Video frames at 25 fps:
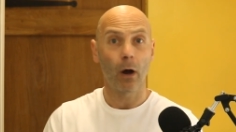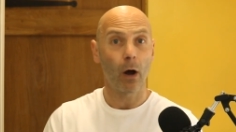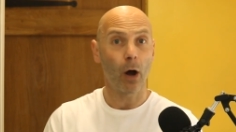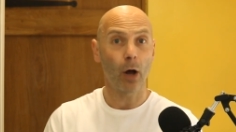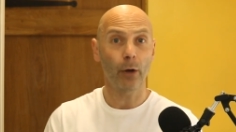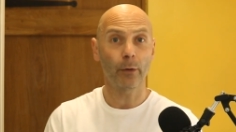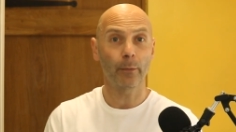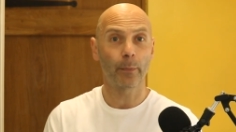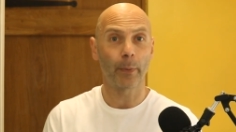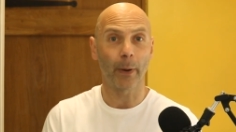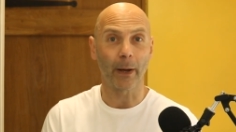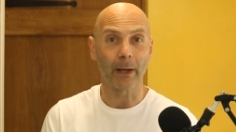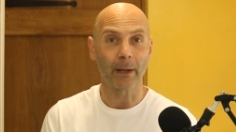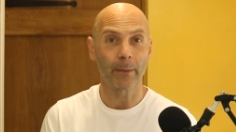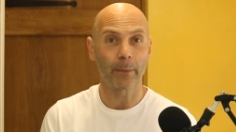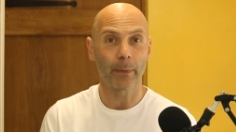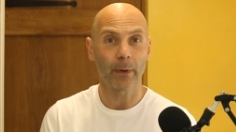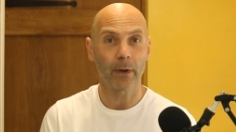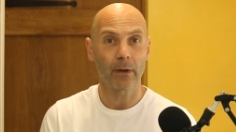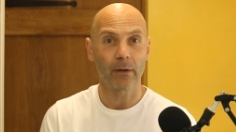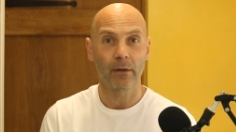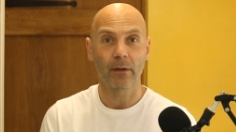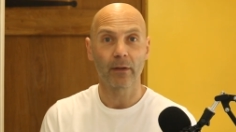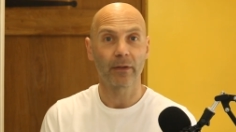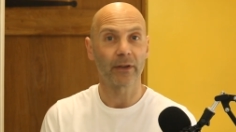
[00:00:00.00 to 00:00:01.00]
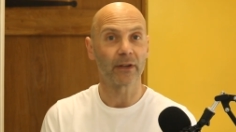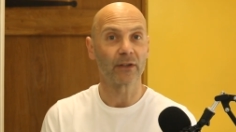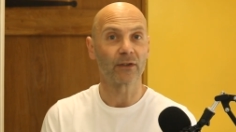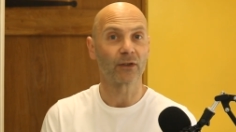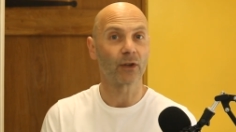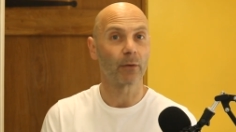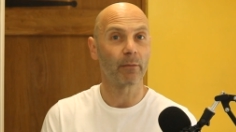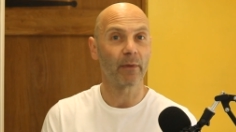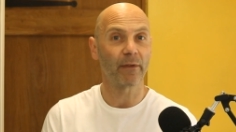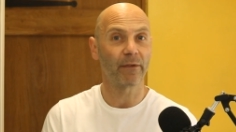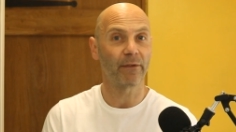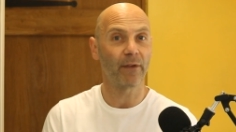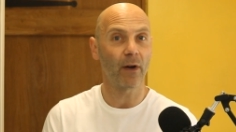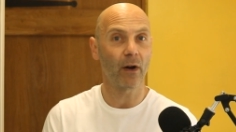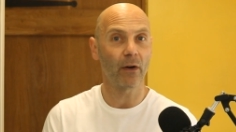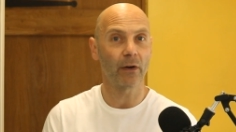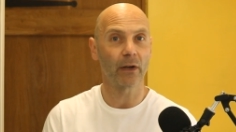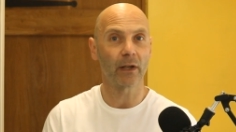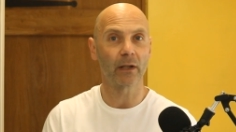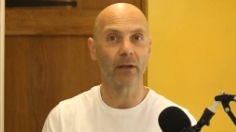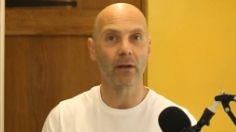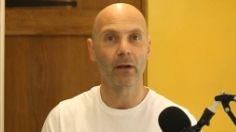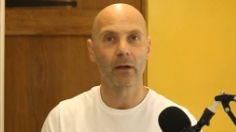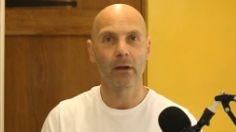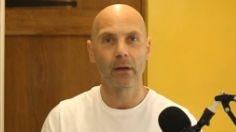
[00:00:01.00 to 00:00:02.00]
On paper, things can be
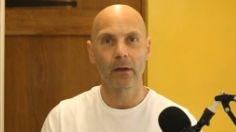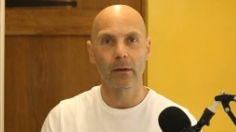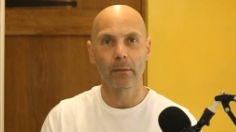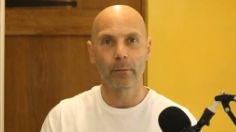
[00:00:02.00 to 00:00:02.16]
fine,